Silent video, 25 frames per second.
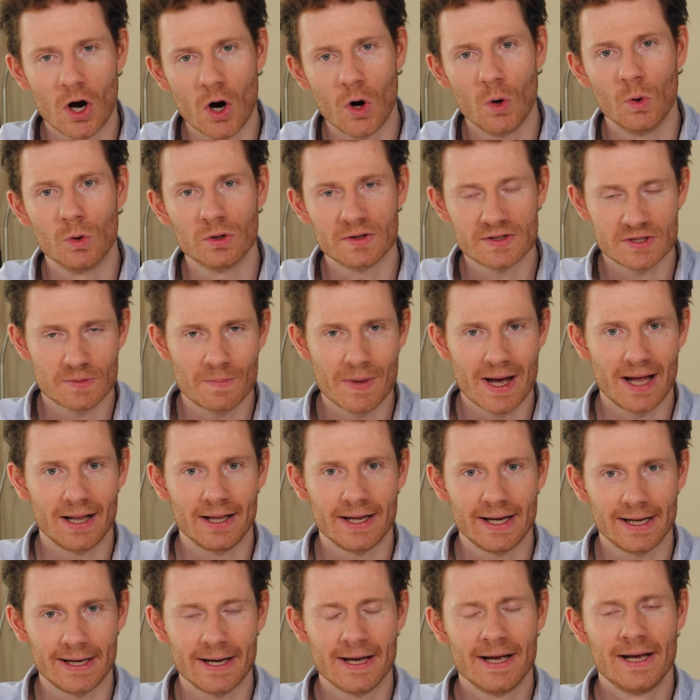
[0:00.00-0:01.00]
old
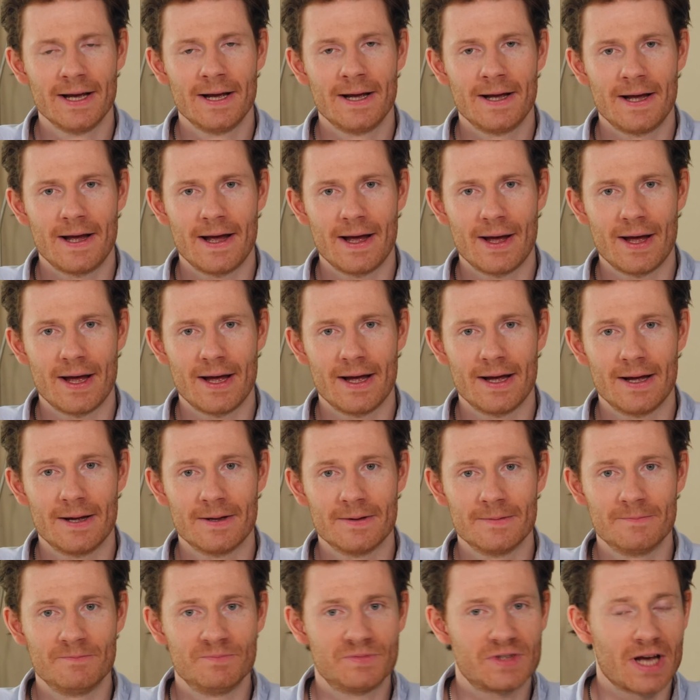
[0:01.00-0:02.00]
smelling
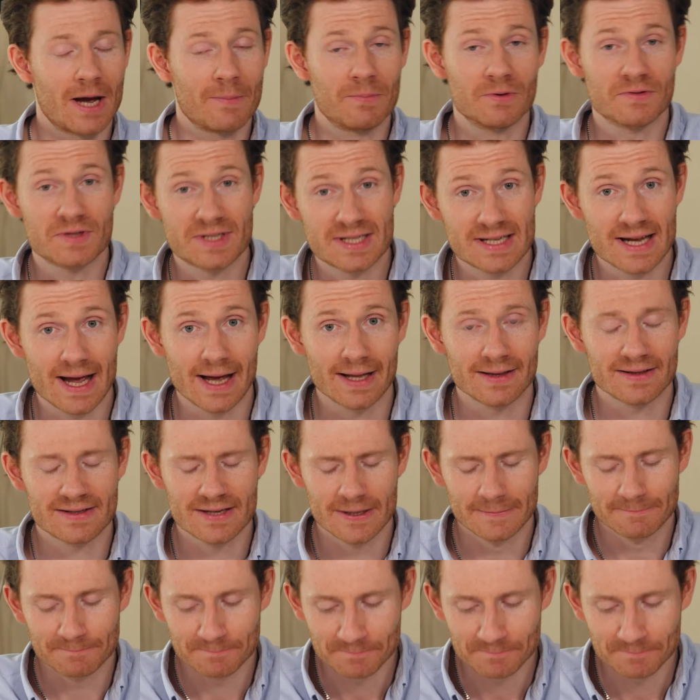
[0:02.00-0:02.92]
uh, type of scent.